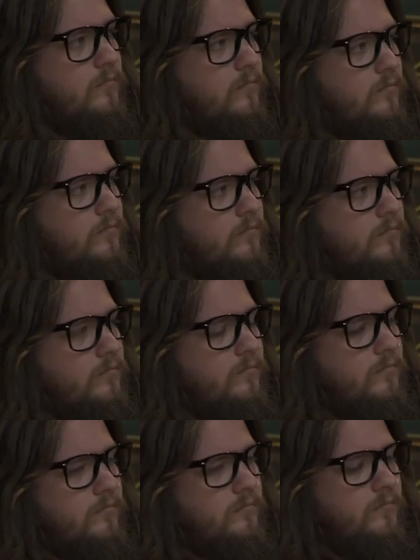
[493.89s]

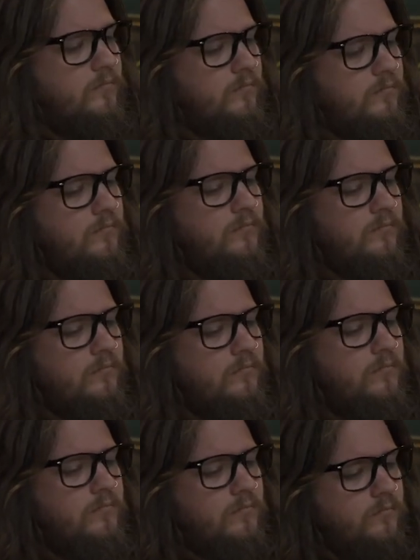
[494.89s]

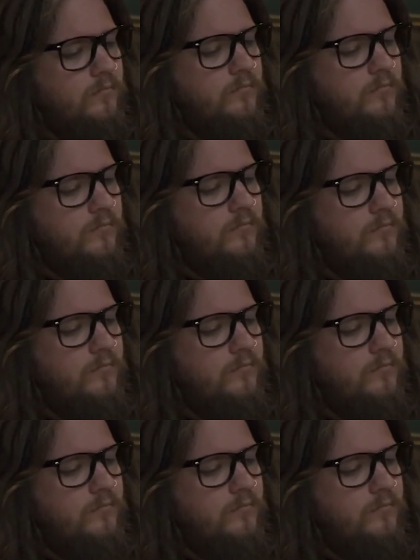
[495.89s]
This person isn't speaking.